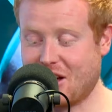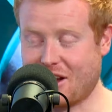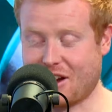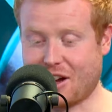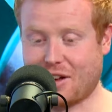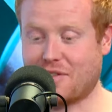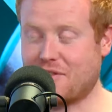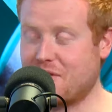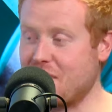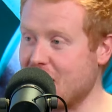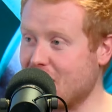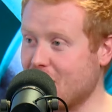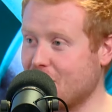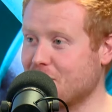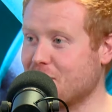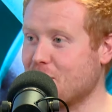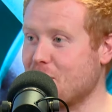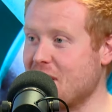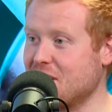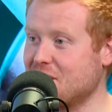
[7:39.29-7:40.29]
got fed loads
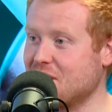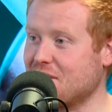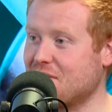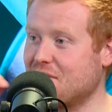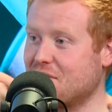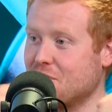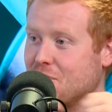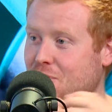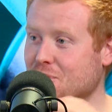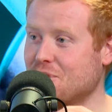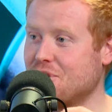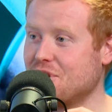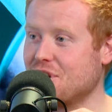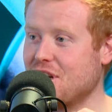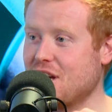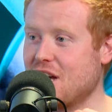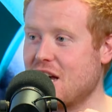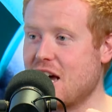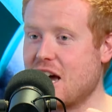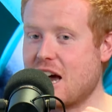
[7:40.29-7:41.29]
of amazing food,
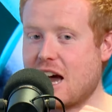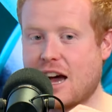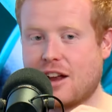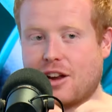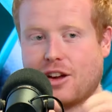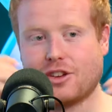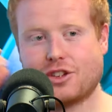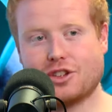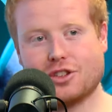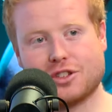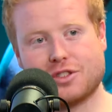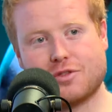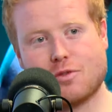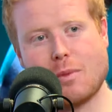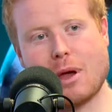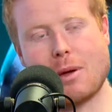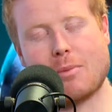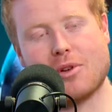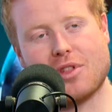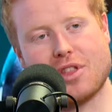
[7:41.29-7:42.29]
and I just
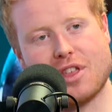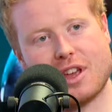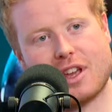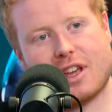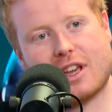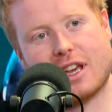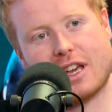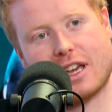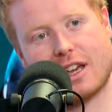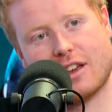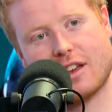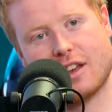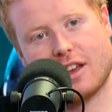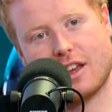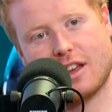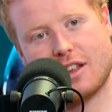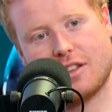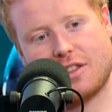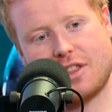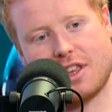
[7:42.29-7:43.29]
remember thinking,
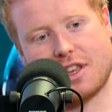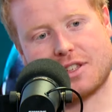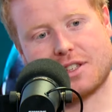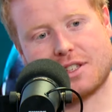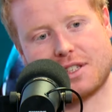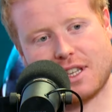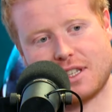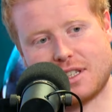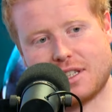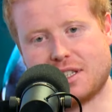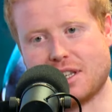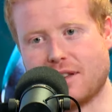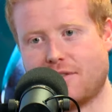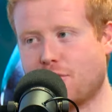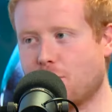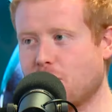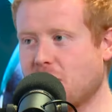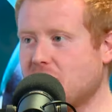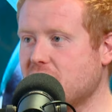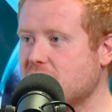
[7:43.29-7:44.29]
this is it
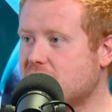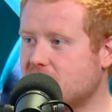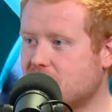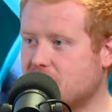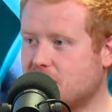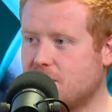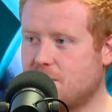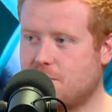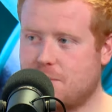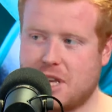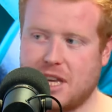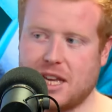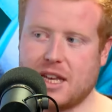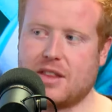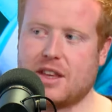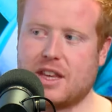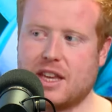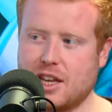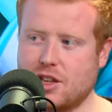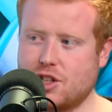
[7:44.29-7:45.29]
for me. This being in
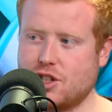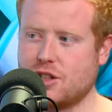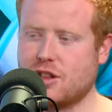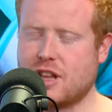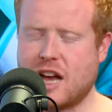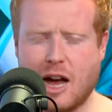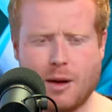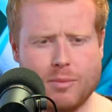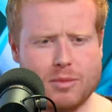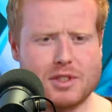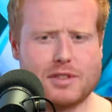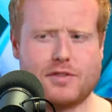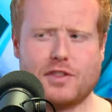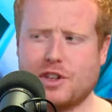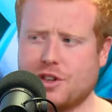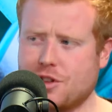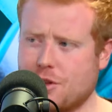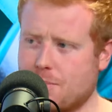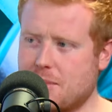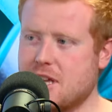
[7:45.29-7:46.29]
the kitchen, the
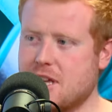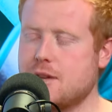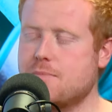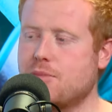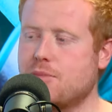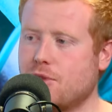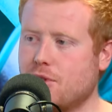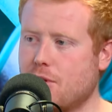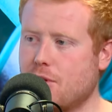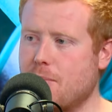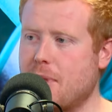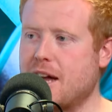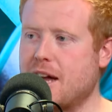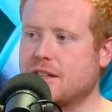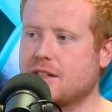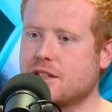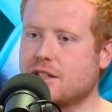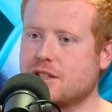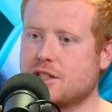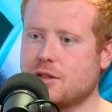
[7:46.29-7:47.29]
atmosphere, the people, the
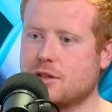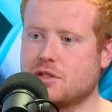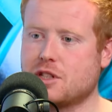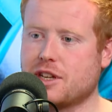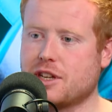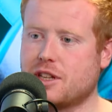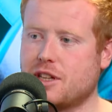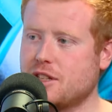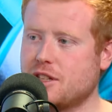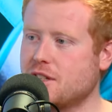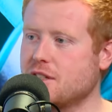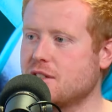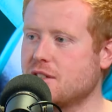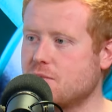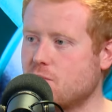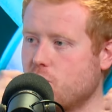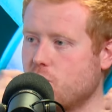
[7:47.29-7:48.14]
madness, I was like, this is